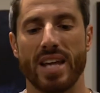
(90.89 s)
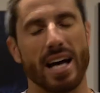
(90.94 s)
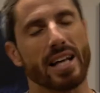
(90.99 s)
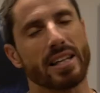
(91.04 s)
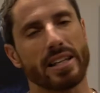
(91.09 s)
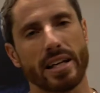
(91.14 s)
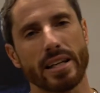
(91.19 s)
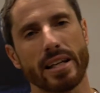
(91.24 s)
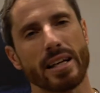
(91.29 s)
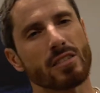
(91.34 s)

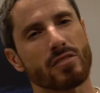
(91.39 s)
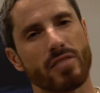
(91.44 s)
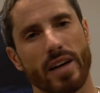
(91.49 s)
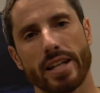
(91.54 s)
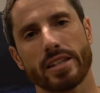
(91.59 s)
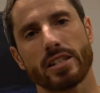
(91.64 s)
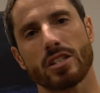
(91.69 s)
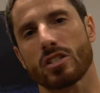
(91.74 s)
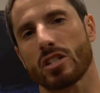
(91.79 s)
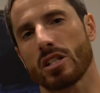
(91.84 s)
Another
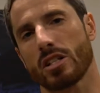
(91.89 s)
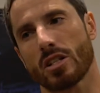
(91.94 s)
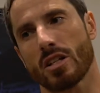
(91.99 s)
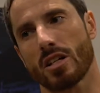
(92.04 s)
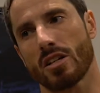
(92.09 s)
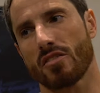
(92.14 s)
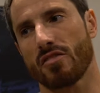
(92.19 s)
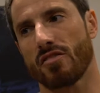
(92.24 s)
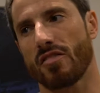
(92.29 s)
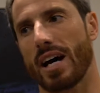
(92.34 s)
advantage that you're
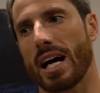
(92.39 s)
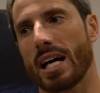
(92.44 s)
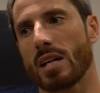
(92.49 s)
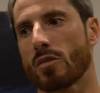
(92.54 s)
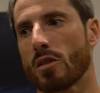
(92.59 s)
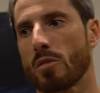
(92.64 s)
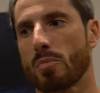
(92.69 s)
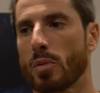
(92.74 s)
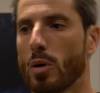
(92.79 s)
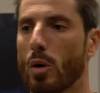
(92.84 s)
going to find
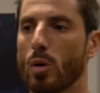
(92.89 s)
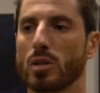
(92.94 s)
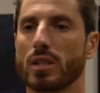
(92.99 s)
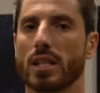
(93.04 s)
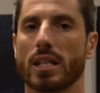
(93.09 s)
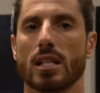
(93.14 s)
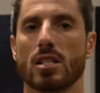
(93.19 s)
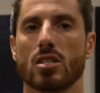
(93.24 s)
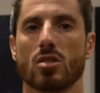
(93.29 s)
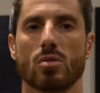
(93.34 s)
with
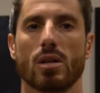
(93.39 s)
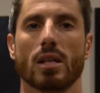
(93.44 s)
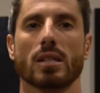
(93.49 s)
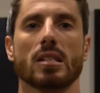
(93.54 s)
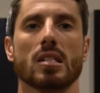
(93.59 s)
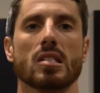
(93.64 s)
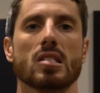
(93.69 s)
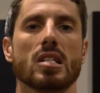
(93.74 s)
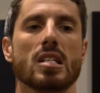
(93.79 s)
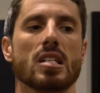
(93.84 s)
Protec
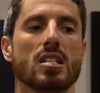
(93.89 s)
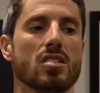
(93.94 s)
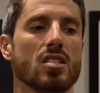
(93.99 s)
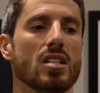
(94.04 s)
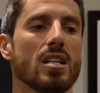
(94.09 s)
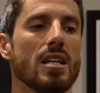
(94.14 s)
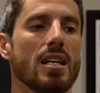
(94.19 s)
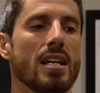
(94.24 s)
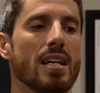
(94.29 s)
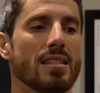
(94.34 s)
instructors
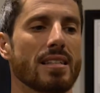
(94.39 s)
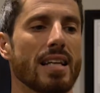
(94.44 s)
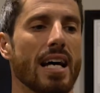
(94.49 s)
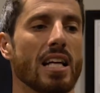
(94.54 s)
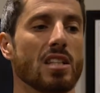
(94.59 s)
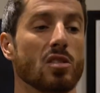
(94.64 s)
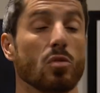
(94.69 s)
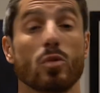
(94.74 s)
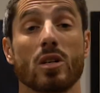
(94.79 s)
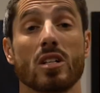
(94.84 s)
is
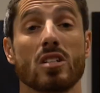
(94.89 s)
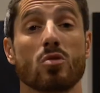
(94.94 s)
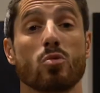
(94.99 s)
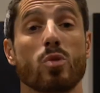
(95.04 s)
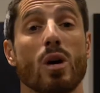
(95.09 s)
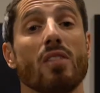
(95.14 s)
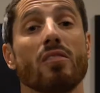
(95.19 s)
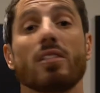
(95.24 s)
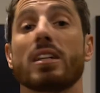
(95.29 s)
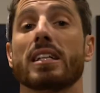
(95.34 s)
that we're
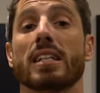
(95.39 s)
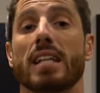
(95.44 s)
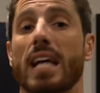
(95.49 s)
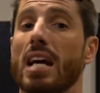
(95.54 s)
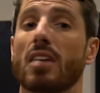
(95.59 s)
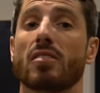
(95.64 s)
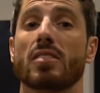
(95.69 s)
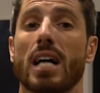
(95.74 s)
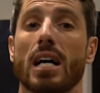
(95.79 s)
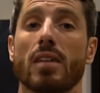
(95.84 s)
traveling
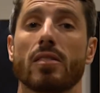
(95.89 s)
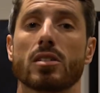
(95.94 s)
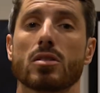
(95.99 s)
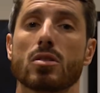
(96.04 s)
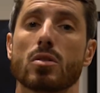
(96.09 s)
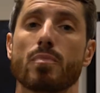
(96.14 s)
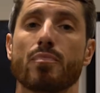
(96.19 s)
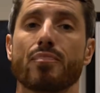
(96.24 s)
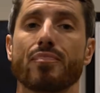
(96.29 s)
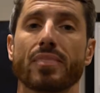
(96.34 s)
cave
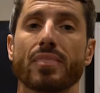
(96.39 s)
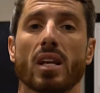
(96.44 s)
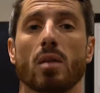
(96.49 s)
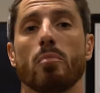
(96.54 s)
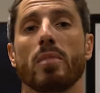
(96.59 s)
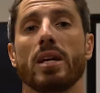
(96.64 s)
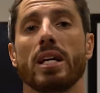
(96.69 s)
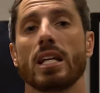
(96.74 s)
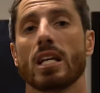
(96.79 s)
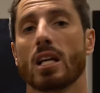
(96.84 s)
divers,
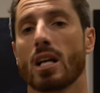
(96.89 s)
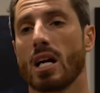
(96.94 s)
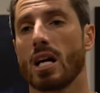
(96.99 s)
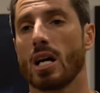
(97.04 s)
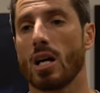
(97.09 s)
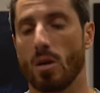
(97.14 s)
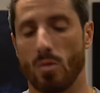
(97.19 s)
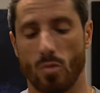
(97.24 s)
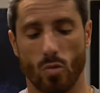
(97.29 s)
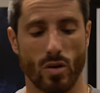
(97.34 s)
meaning
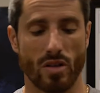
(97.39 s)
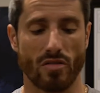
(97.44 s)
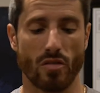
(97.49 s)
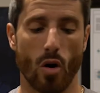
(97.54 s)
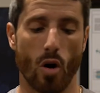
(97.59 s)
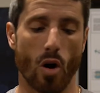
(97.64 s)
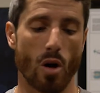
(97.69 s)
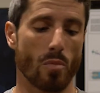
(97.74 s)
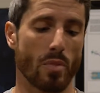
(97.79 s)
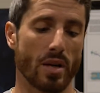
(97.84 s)
we've
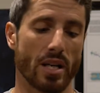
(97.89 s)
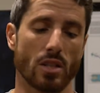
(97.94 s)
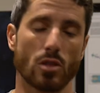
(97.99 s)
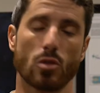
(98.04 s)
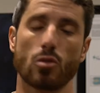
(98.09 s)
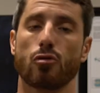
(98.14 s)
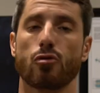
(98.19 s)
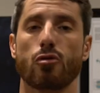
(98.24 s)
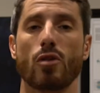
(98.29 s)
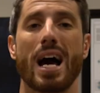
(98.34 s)
all been
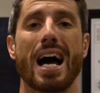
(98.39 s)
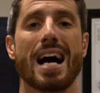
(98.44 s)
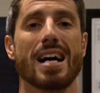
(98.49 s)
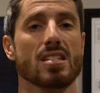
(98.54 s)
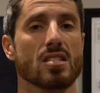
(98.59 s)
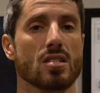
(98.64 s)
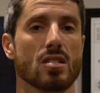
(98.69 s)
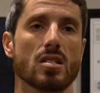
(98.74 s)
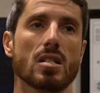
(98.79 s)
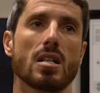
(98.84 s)
to
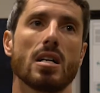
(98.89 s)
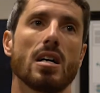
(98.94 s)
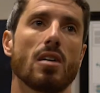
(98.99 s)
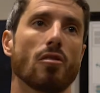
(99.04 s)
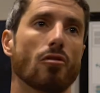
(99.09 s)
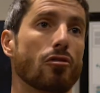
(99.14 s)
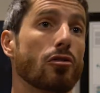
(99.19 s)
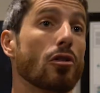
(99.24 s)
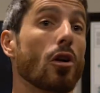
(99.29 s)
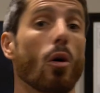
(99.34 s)
France,
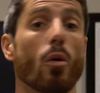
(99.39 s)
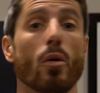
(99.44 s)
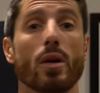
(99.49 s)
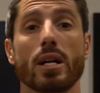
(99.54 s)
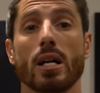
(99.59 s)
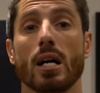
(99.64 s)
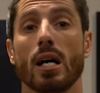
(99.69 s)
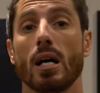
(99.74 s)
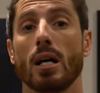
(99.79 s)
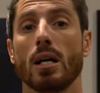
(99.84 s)

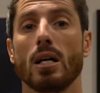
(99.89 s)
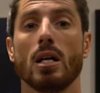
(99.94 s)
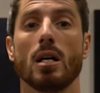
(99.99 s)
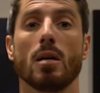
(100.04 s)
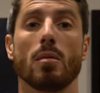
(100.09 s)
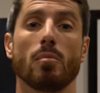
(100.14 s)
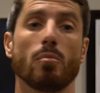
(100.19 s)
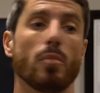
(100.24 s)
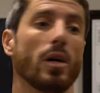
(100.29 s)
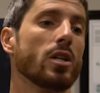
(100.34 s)
Florida,
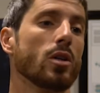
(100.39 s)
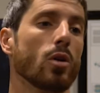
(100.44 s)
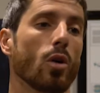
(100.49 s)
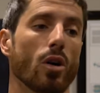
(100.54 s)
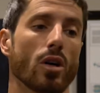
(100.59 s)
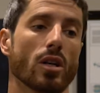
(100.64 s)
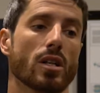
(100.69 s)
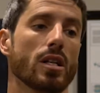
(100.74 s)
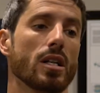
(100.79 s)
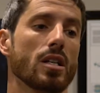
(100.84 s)

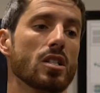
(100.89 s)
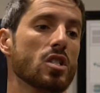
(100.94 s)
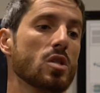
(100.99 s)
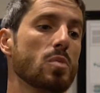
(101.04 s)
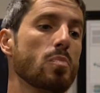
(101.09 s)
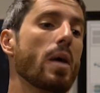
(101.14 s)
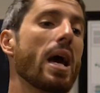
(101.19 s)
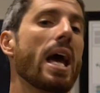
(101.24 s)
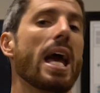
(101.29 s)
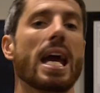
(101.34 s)
Mallorca,
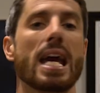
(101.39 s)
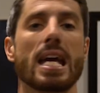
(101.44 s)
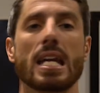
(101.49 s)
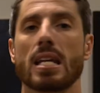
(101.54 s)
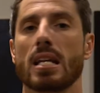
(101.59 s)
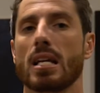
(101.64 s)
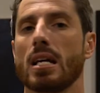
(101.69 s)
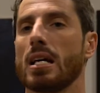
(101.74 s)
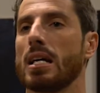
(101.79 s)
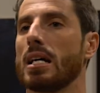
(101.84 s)

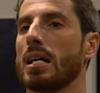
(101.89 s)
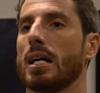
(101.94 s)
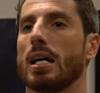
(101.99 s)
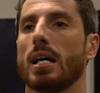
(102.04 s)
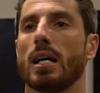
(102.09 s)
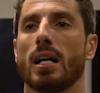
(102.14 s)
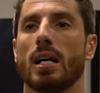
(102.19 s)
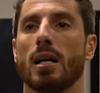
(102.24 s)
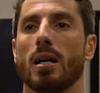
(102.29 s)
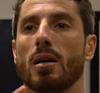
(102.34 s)
Spain,
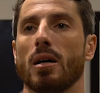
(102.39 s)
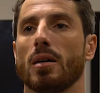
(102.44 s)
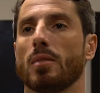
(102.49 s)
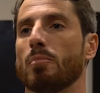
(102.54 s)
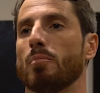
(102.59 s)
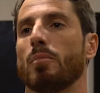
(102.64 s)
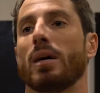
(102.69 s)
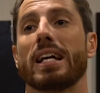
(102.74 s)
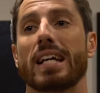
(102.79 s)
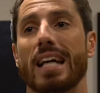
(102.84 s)

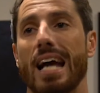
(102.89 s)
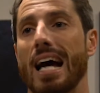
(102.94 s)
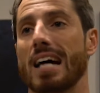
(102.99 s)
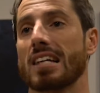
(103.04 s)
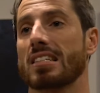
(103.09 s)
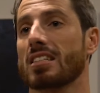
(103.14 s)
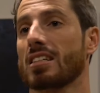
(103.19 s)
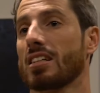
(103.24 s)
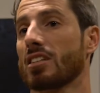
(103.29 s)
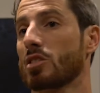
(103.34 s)

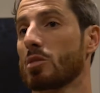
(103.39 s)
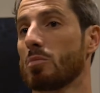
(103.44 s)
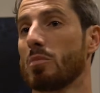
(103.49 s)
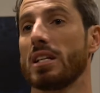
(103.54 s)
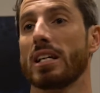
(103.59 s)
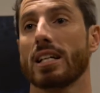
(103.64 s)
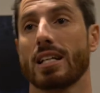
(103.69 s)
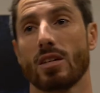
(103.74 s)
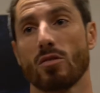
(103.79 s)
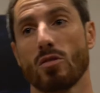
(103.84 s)
Madagascar,
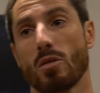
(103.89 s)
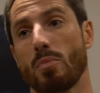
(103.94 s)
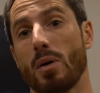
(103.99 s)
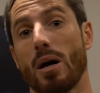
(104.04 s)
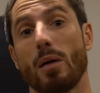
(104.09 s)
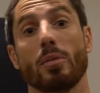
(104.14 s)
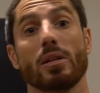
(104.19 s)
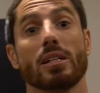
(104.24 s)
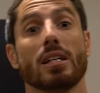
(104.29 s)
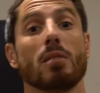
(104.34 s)
Dominican
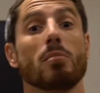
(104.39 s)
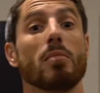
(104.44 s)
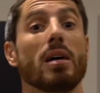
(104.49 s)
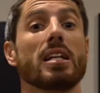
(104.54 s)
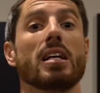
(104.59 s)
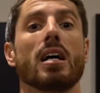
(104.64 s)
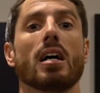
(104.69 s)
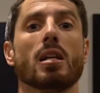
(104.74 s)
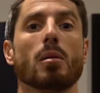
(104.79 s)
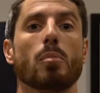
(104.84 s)
Republic, and
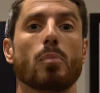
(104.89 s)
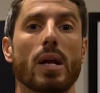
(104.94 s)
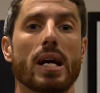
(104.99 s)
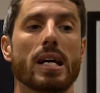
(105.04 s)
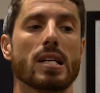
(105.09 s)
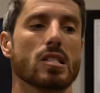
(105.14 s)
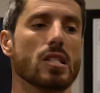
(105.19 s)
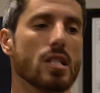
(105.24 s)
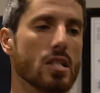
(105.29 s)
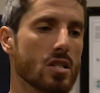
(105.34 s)
many other
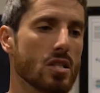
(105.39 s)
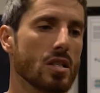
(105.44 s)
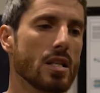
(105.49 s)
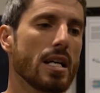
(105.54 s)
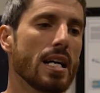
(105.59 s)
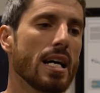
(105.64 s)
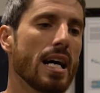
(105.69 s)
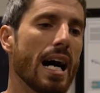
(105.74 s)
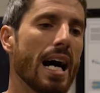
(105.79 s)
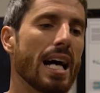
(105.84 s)
places,
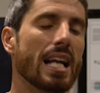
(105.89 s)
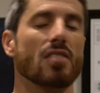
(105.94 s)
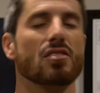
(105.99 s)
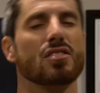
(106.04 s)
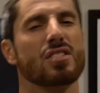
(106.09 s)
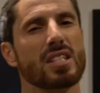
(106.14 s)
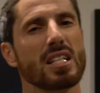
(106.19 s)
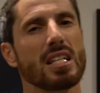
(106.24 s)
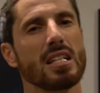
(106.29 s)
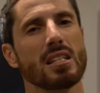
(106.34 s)
and have
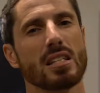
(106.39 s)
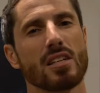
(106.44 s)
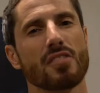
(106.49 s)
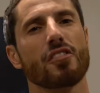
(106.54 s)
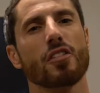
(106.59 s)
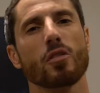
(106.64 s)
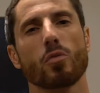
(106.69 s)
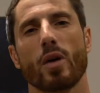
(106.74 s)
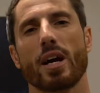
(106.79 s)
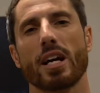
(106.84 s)
seen
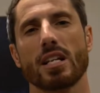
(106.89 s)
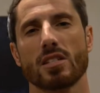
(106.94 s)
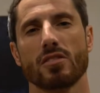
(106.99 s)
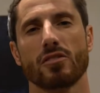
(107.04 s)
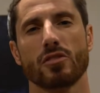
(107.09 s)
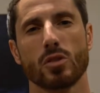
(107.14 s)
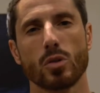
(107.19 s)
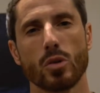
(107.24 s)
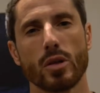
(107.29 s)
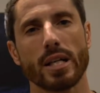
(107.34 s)
different ways
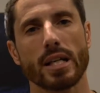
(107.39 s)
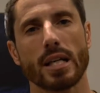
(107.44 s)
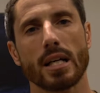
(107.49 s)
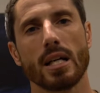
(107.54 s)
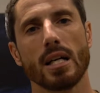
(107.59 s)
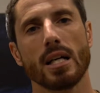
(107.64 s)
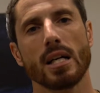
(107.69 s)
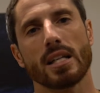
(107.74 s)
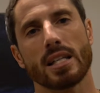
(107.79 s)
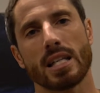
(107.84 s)
of
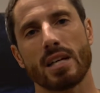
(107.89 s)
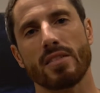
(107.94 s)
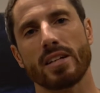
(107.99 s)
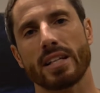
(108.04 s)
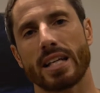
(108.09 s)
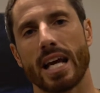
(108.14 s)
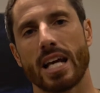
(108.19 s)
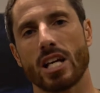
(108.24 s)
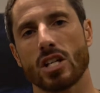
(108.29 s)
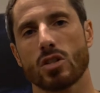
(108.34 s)
doing
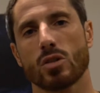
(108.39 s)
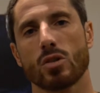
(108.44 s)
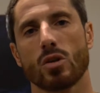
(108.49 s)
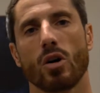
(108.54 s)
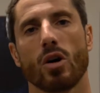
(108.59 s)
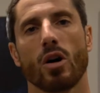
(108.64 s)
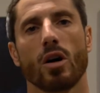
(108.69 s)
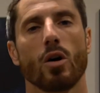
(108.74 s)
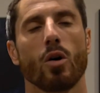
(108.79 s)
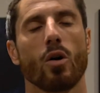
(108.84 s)
navigation
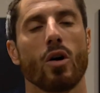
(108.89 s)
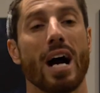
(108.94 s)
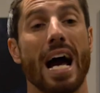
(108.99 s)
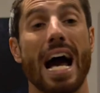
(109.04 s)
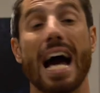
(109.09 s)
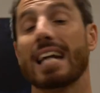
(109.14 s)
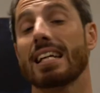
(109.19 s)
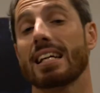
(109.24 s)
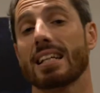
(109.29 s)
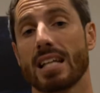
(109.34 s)
or
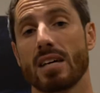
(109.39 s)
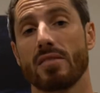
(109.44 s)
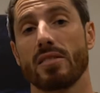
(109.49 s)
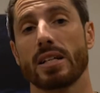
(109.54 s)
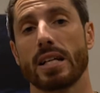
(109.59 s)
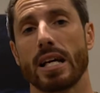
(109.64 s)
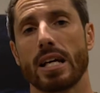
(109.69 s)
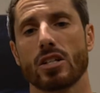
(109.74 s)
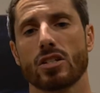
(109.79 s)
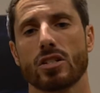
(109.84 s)
handling
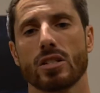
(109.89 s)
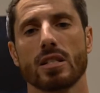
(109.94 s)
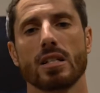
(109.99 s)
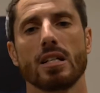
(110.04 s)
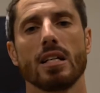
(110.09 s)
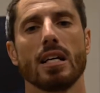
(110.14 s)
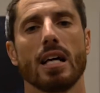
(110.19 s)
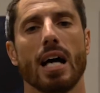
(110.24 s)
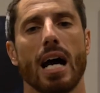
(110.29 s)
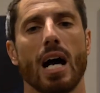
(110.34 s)
navigation.
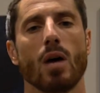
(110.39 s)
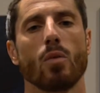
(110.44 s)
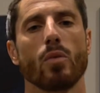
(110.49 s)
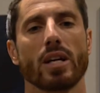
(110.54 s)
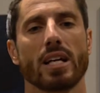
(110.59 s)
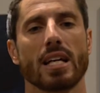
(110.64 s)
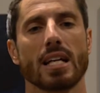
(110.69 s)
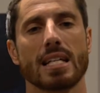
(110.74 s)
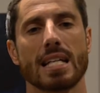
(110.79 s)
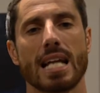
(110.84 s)
And
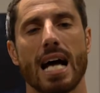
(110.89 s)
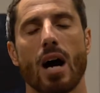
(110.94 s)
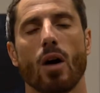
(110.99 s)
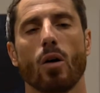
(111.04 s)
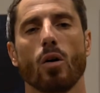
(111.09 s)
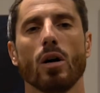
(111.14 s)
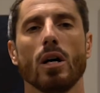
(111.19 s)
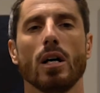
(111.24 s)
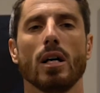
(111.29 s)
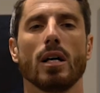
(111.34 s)
we can
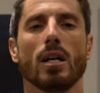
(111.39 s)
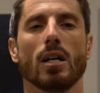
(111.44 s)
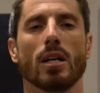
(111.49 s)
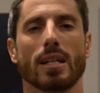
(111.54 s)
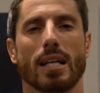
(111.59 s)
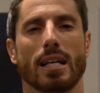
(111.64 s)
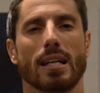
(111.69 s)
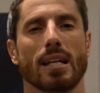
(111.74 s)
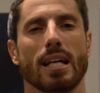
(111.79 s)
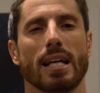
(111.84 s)
now
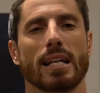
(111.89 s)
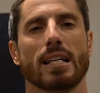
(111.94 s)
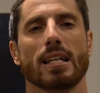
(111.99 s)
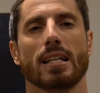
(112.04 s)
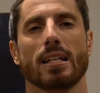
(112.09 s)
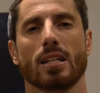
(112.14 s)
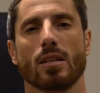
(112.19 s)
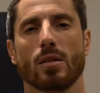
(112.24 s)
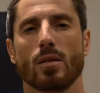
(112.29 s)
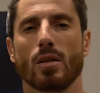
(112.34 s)
kind of like